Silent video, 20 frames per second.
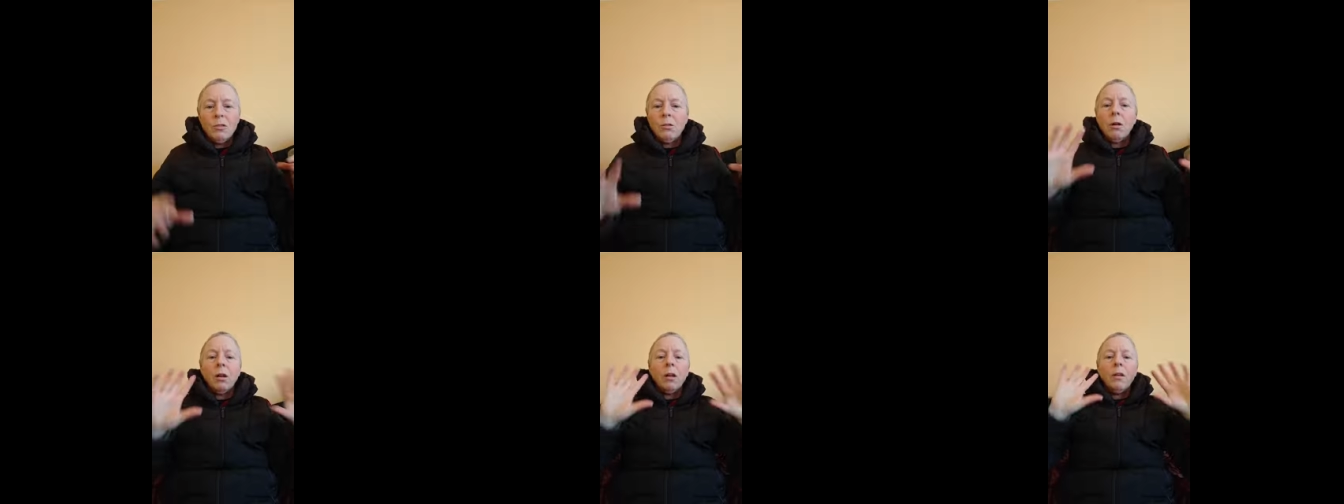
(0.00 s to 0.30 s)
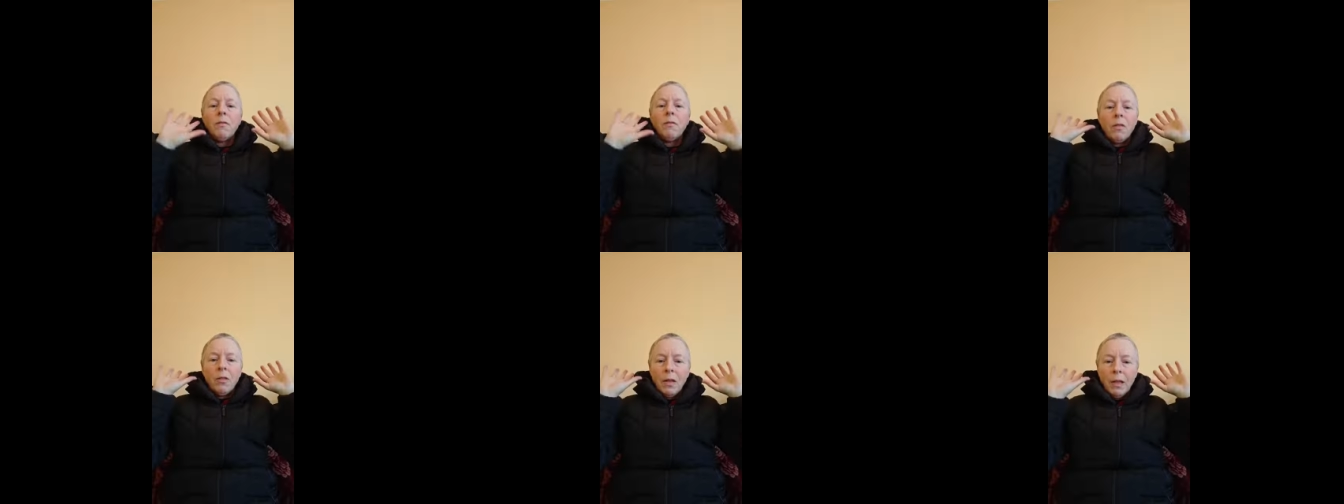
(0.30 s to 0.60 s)
You're not
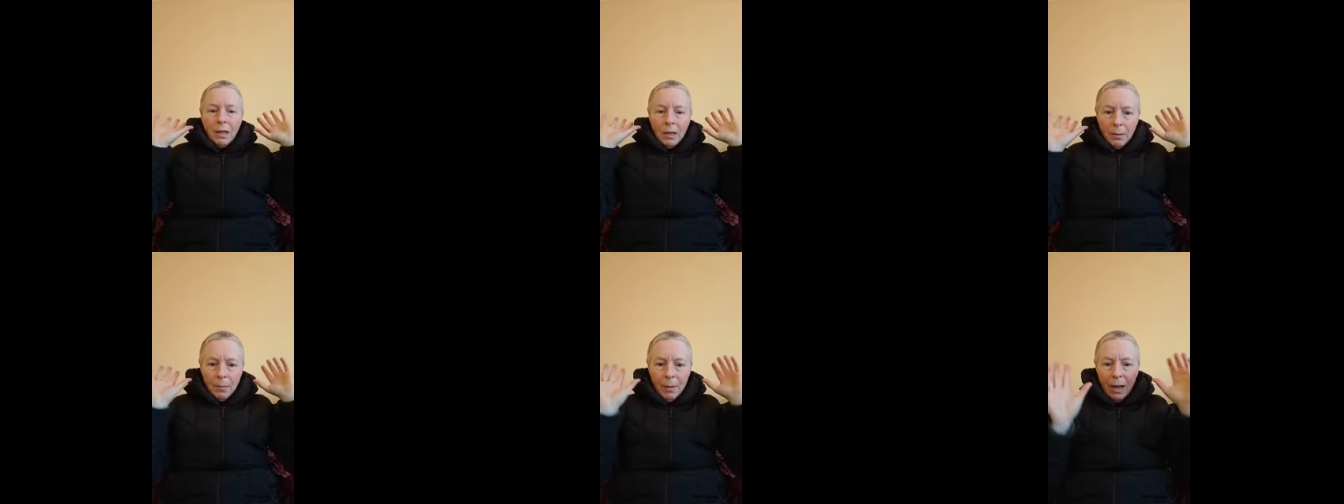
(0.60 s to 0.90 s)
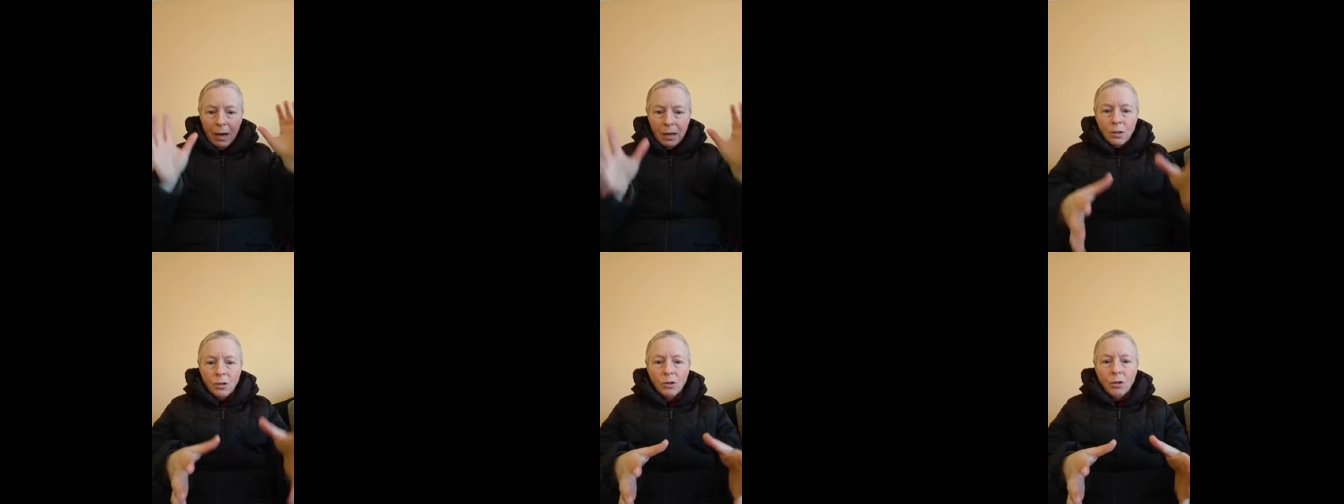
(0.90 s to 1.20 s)
even thinking
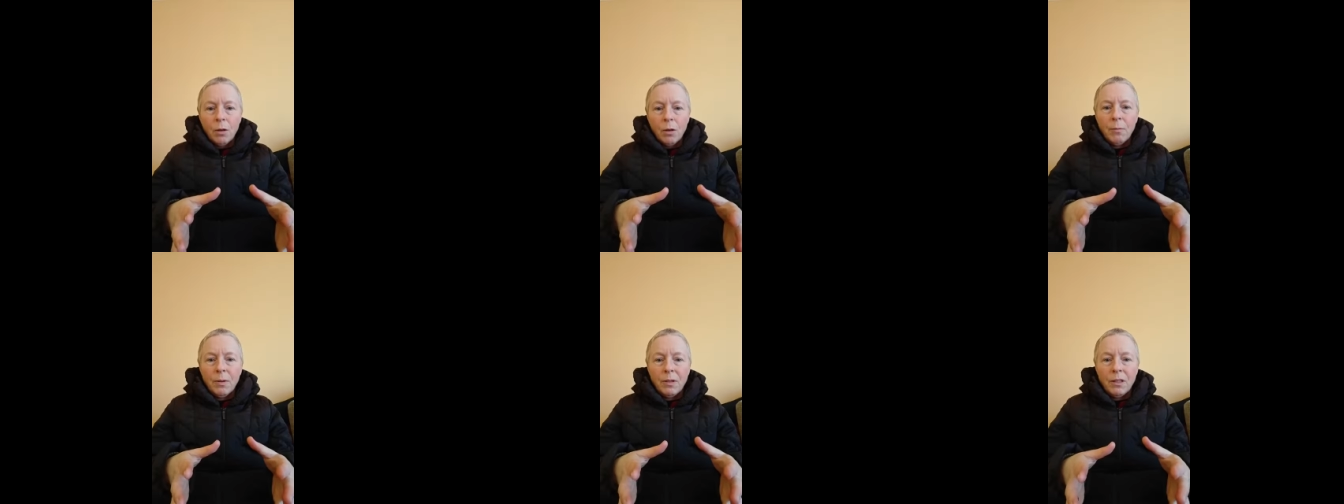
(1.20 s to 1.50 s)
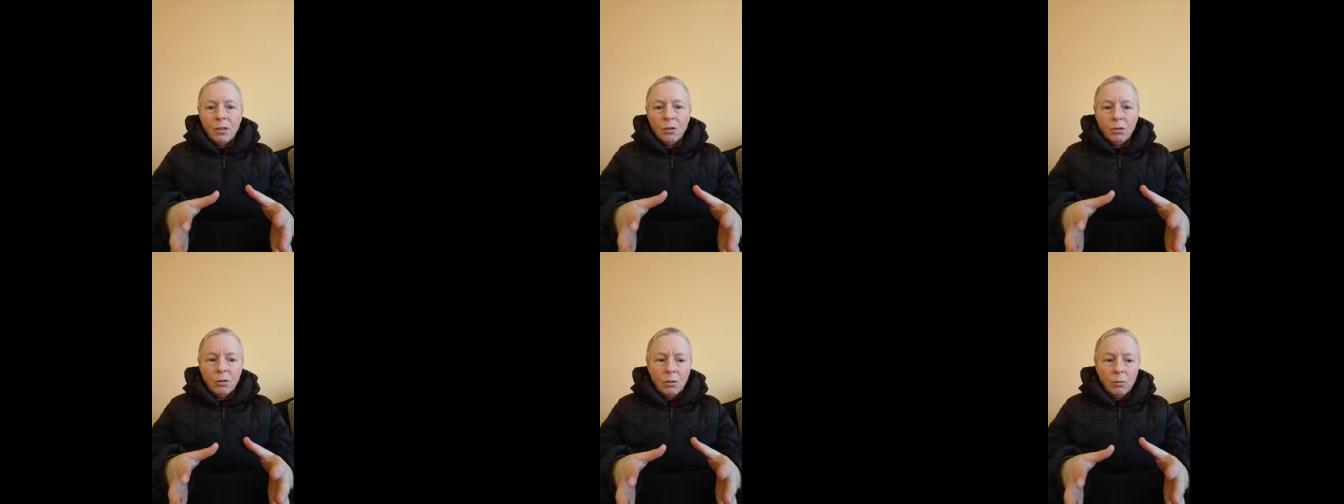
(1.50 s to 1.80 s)
about it. You're so
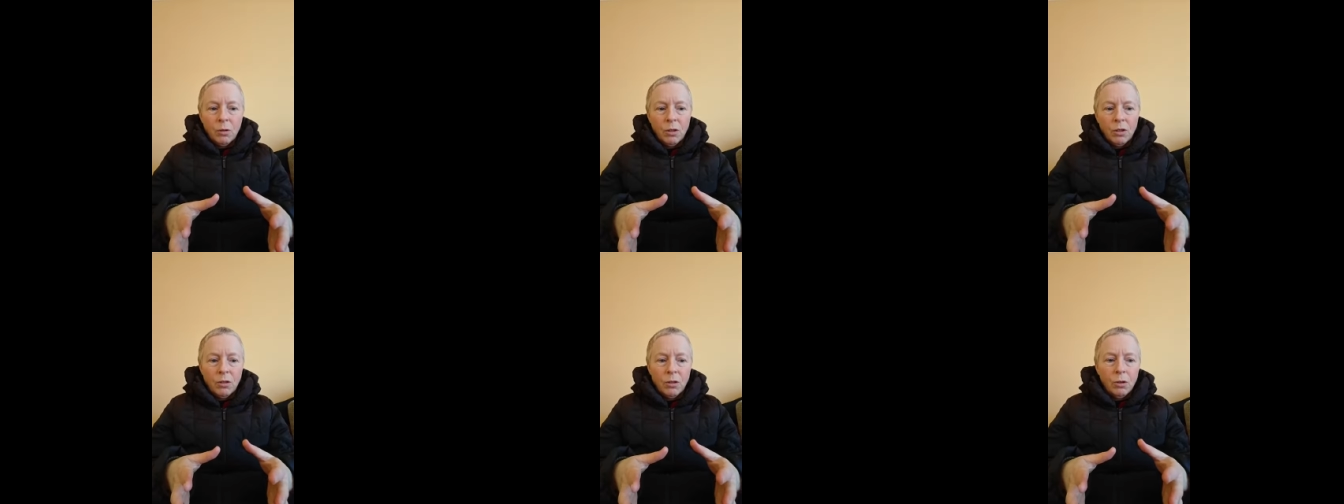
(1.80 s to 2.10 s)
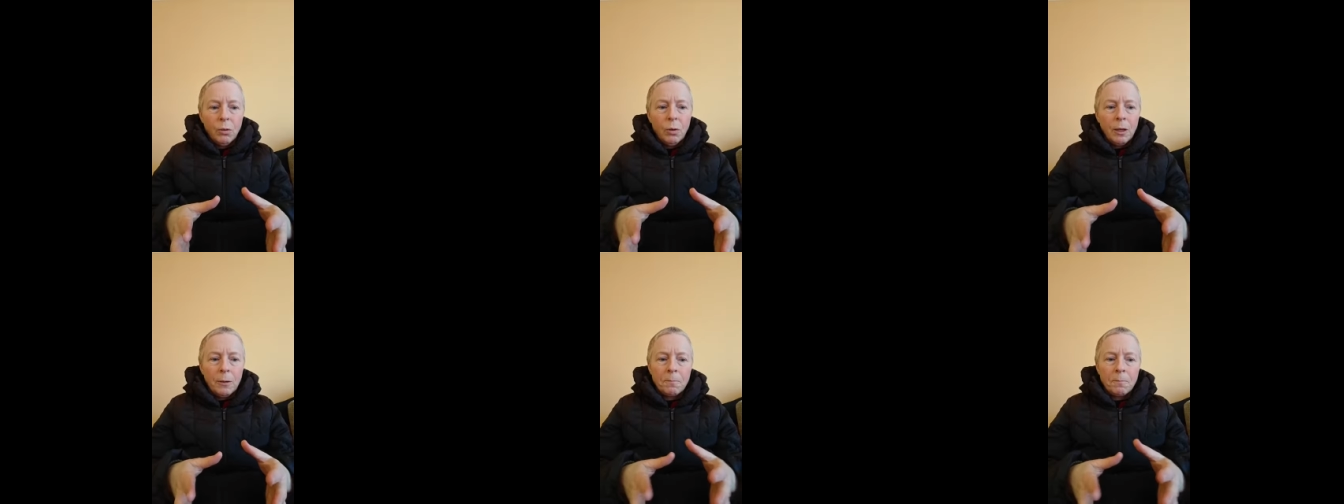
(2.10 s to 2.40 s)
busy doing what you're
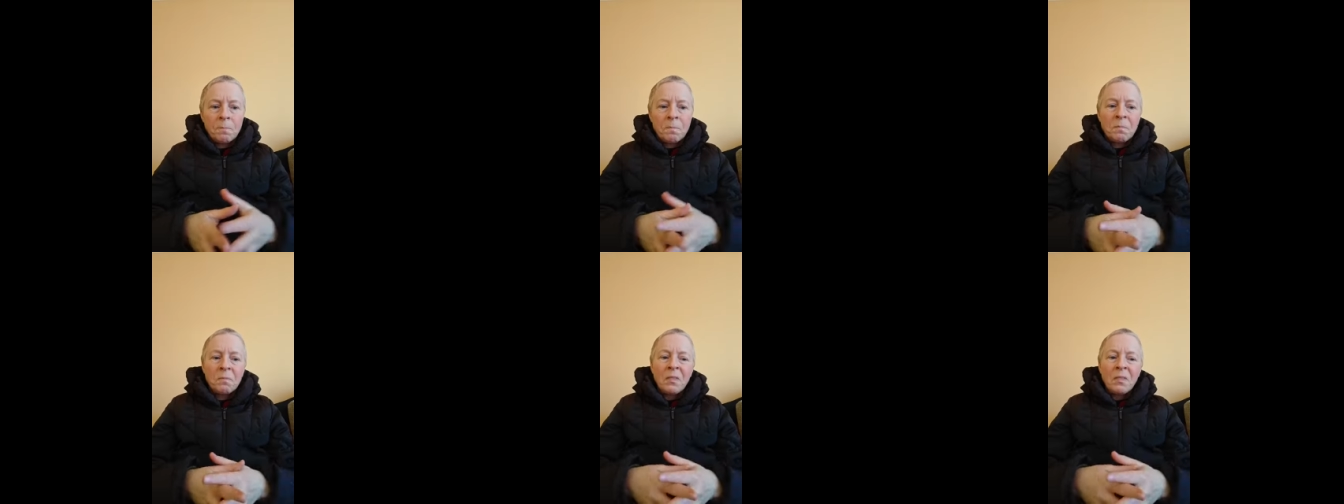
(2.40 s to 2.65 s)
doing.